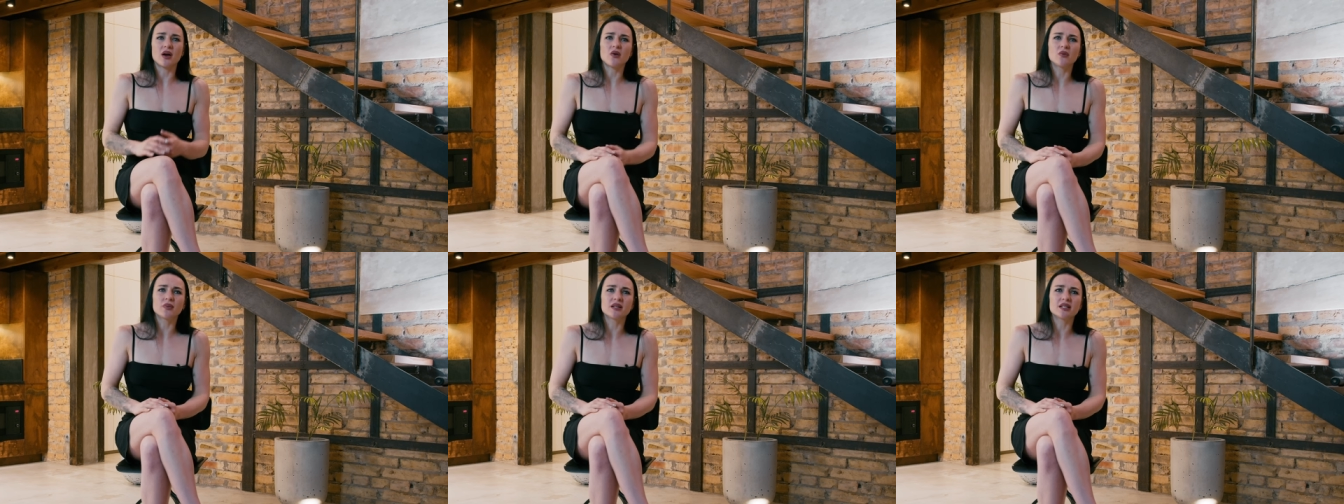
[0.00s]

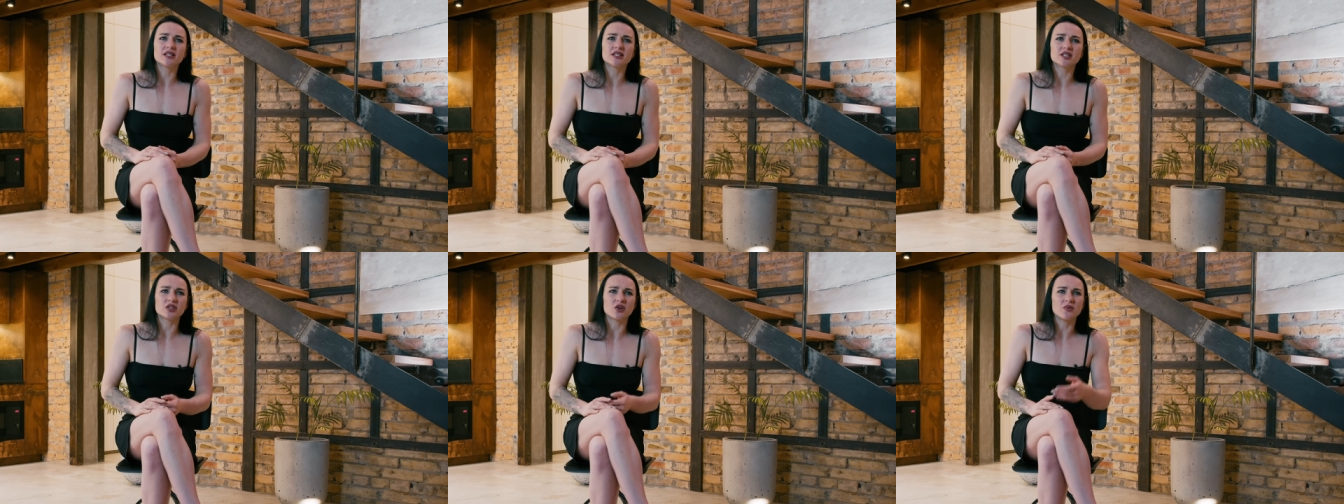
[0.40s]
"Oh,
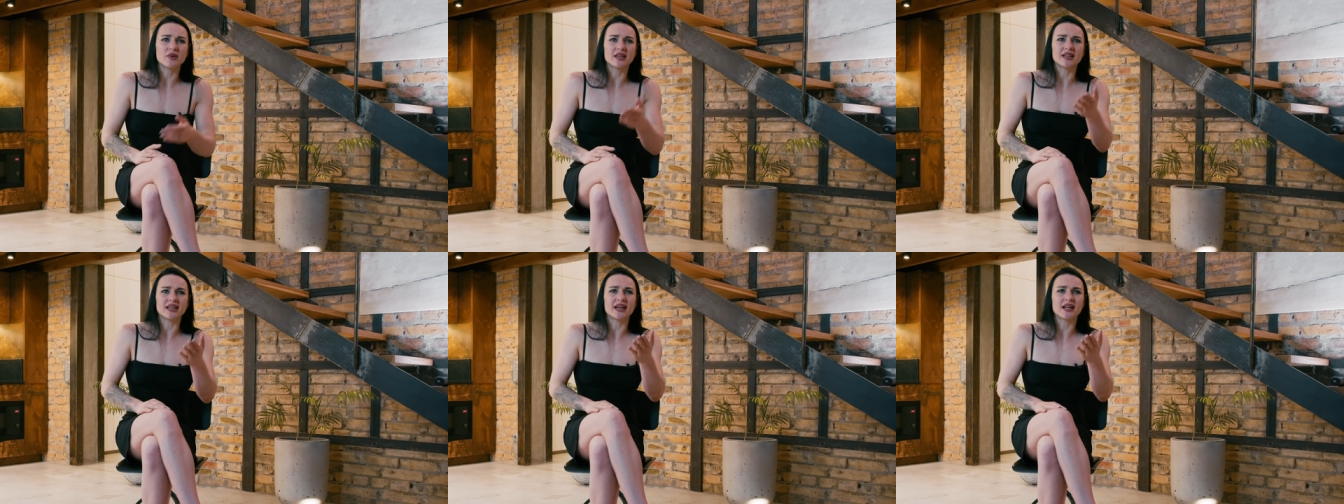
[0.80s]
please show
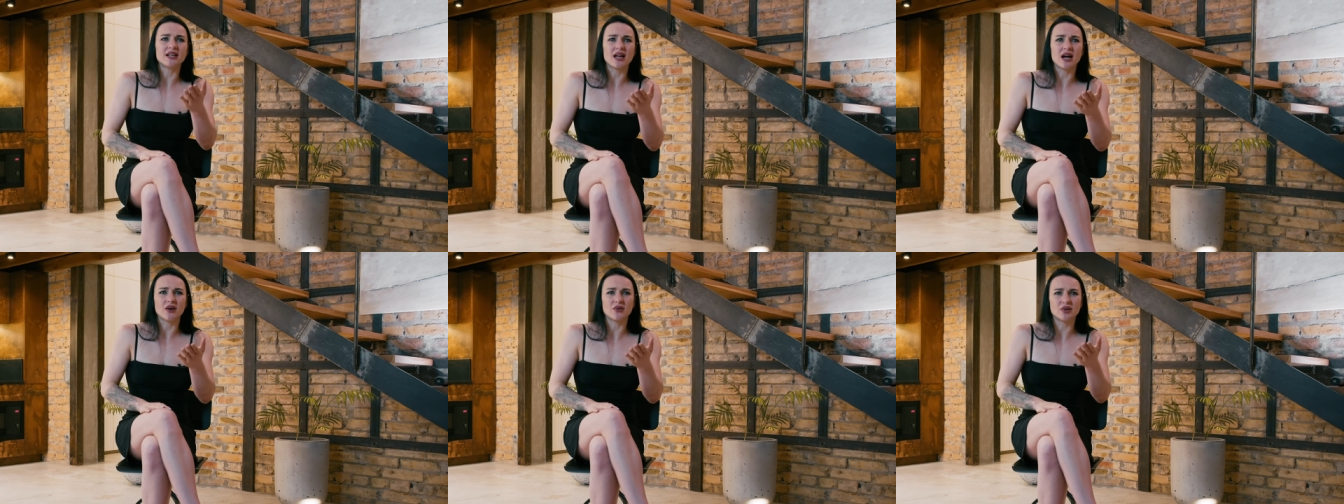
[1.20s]
me again
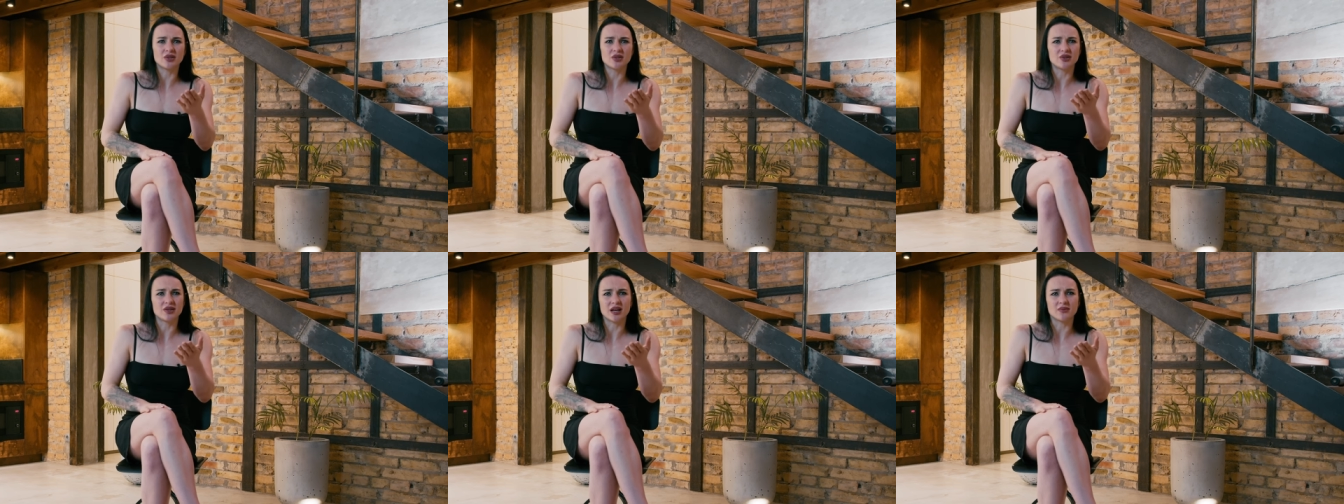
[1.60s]
how you
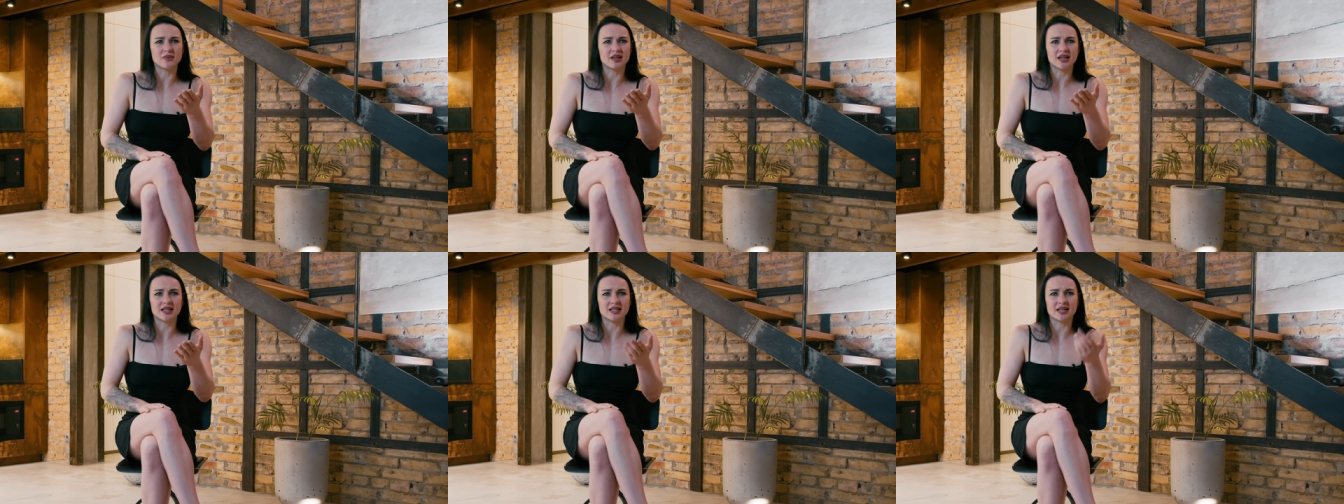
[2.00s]
do that,
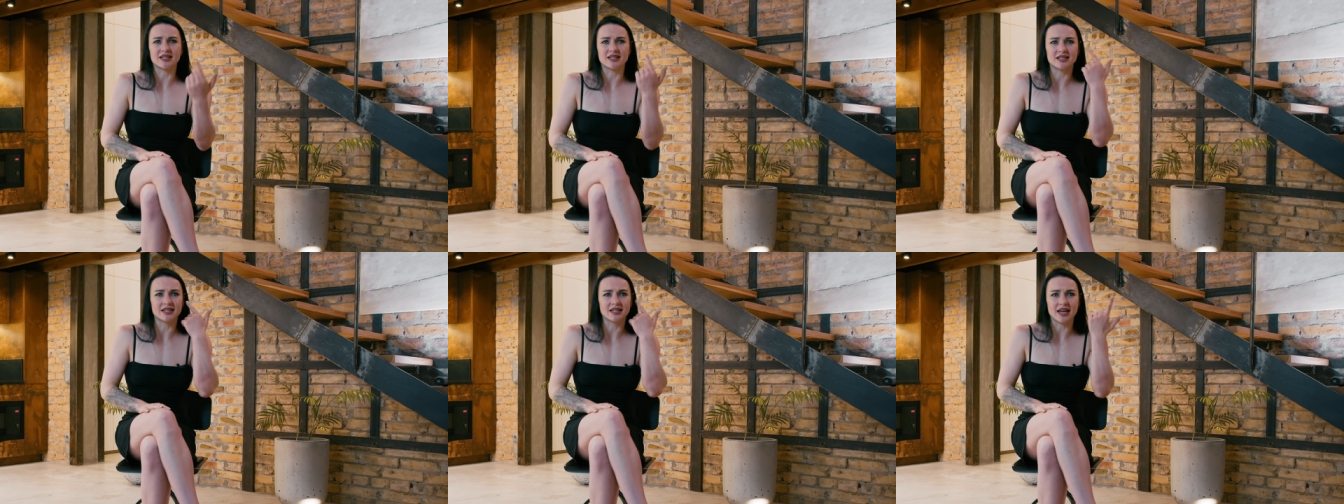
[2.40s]
because I
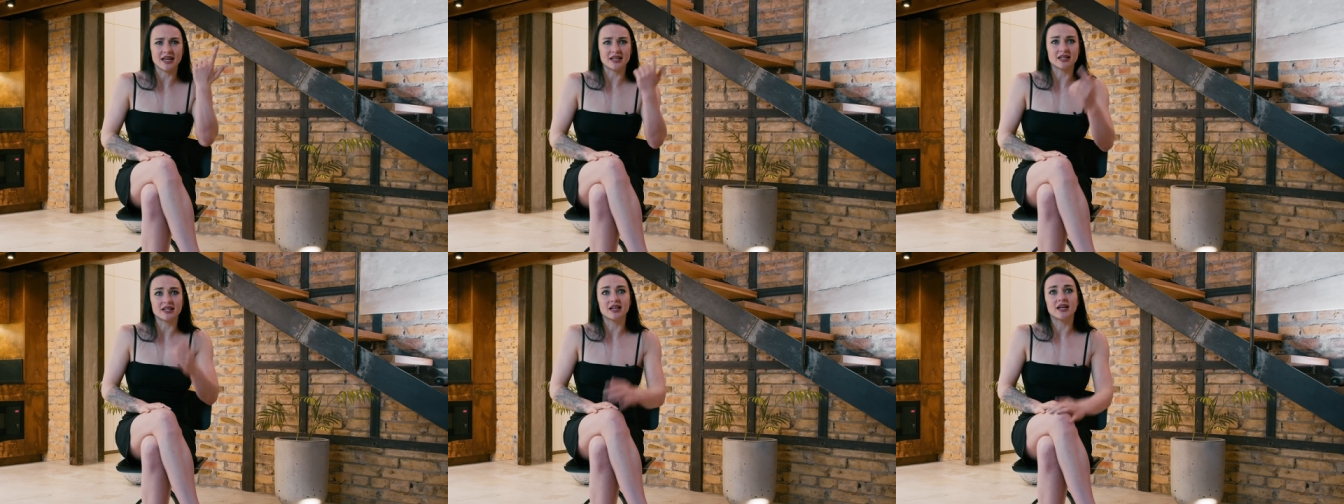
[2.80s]
didn't
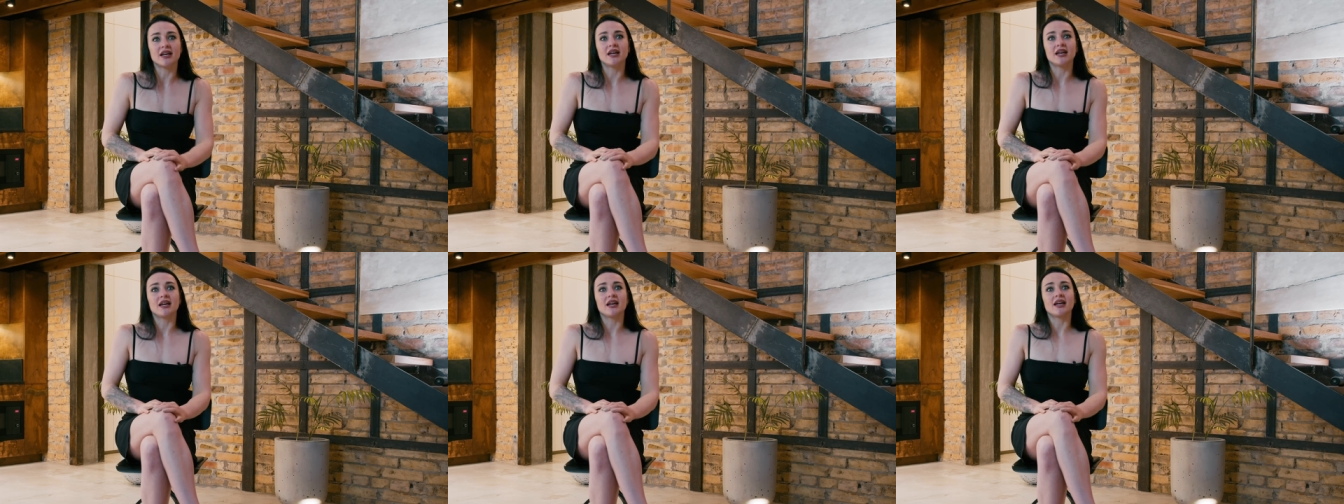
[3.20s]
get it."
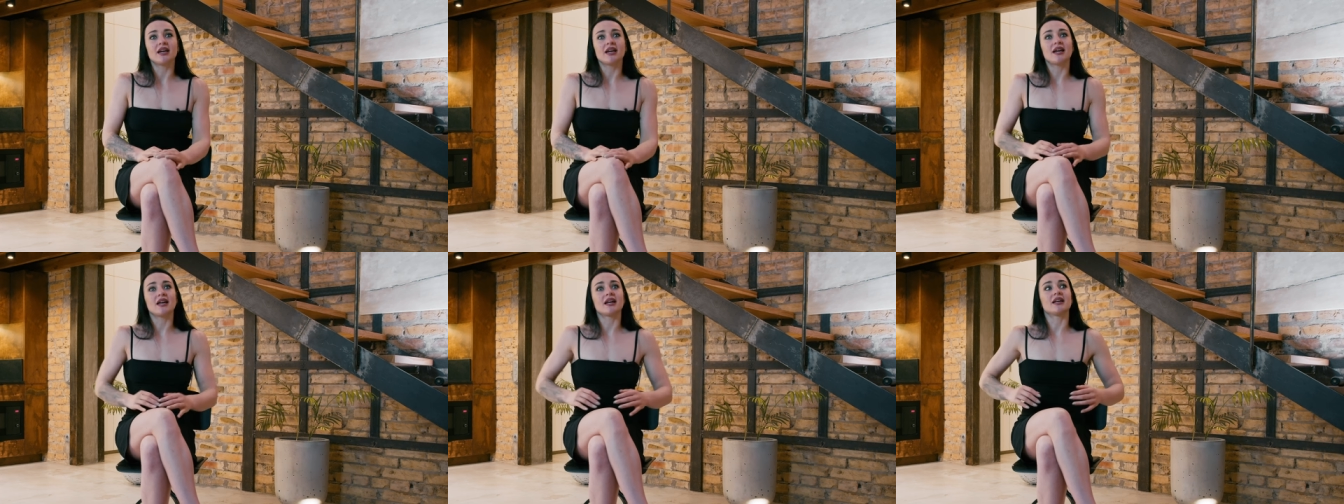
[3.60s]

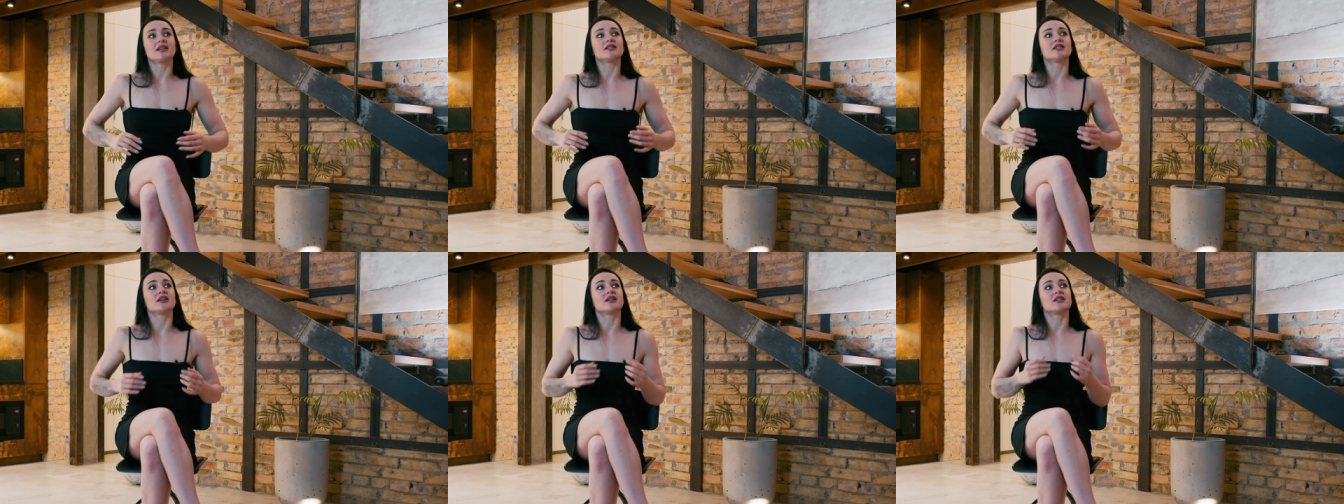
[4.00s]
And I
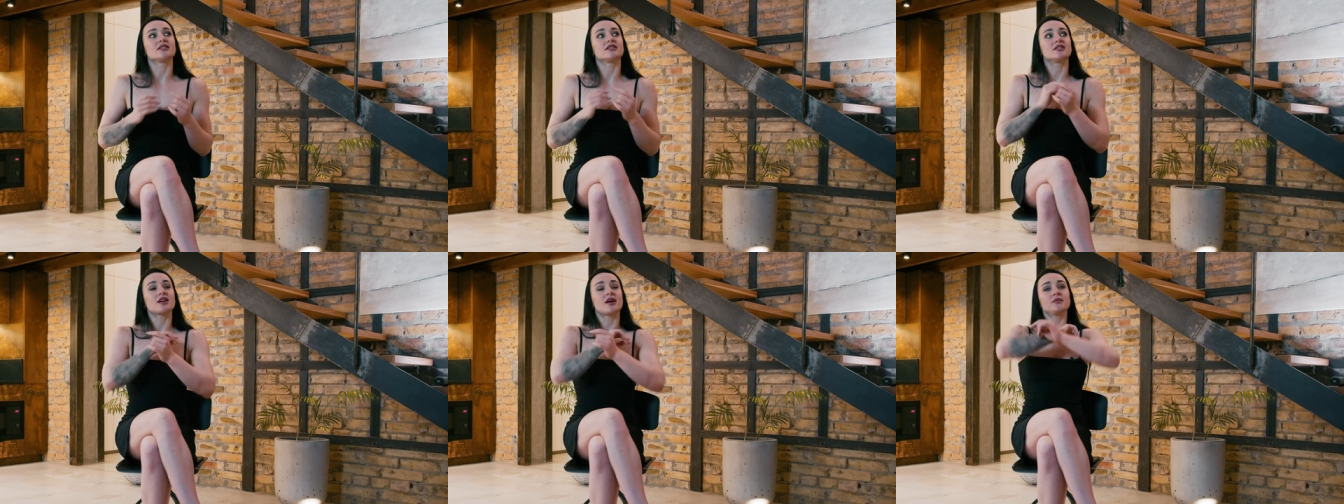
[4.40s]

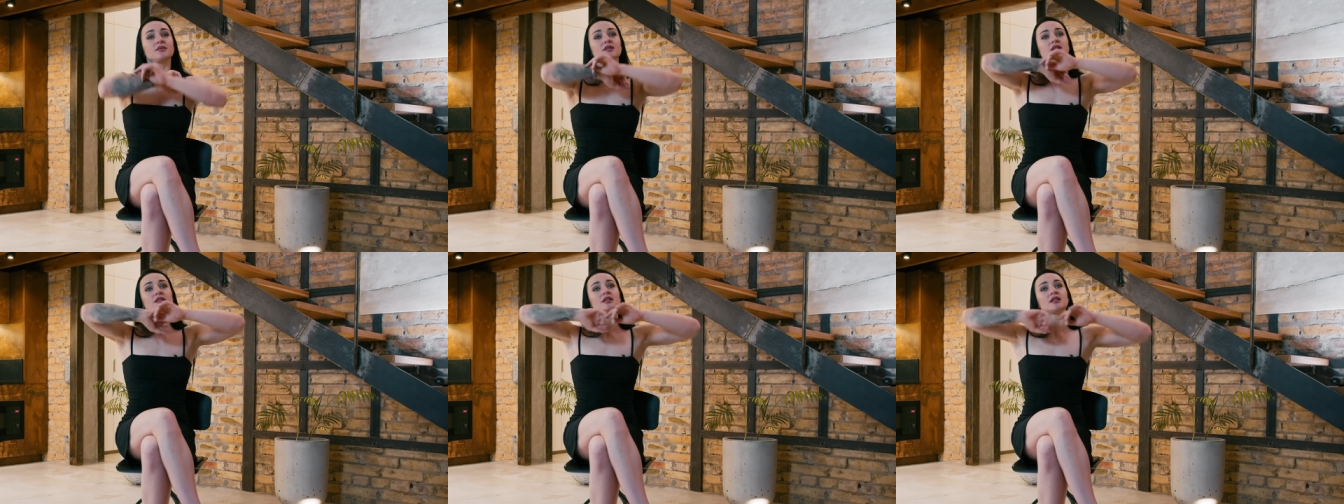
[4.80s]
just
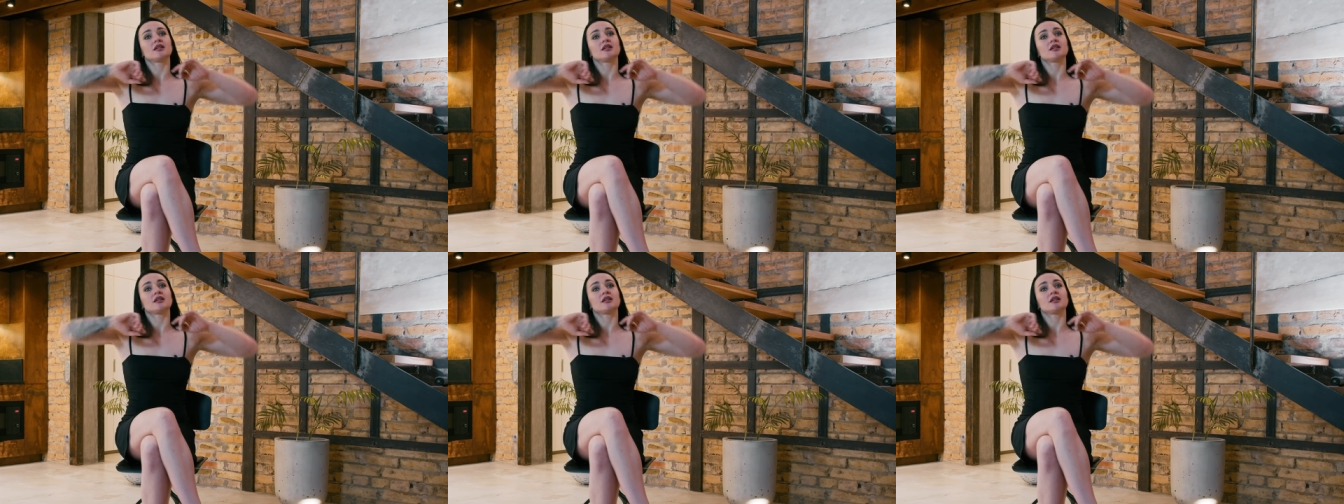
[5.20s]
jumped,